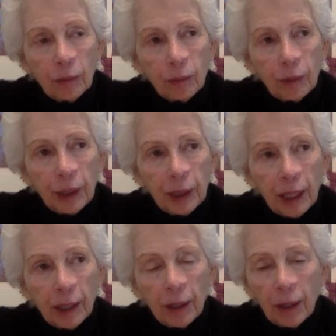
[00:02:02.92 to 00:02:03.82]
we
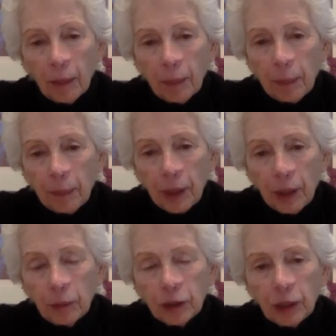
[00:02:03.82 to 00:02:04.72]
ended up, he
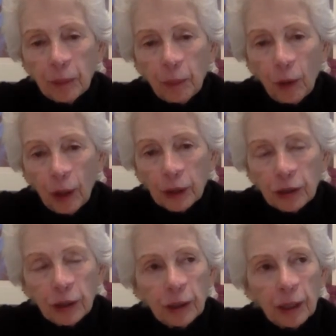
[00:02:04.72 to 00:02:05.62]
was in
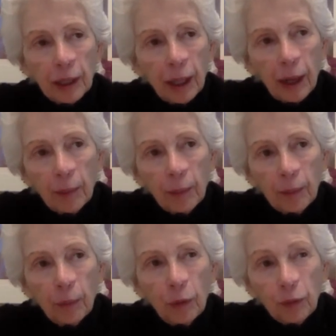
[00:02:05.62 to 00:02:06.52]
Boston and I
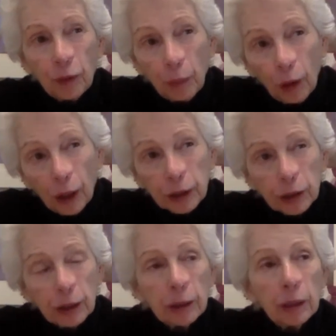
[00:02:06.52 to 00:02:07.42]
moved to
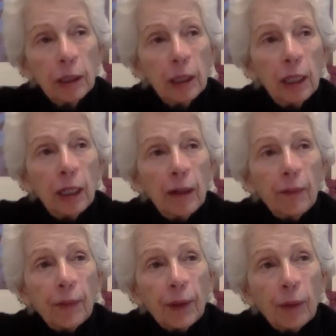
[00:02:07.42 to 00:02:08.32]
Boston
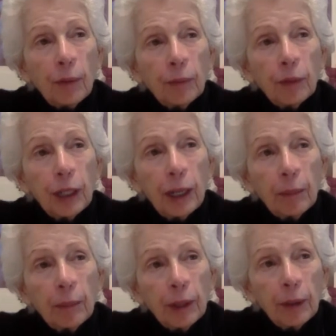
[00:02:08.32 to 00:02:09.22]
when we
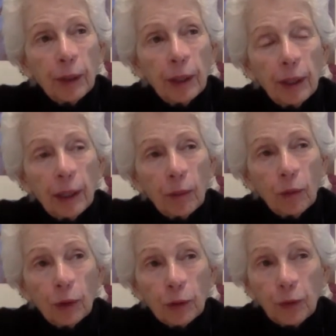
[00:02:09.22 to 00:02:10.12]
got married and
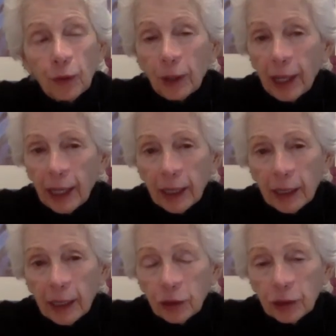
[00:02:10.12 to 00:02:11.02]
worked for an ad
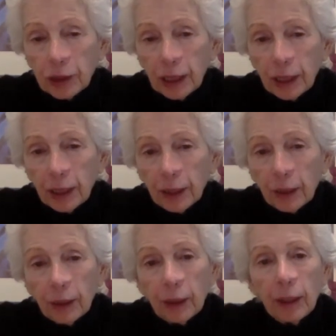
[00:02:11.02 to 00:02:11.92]
agency there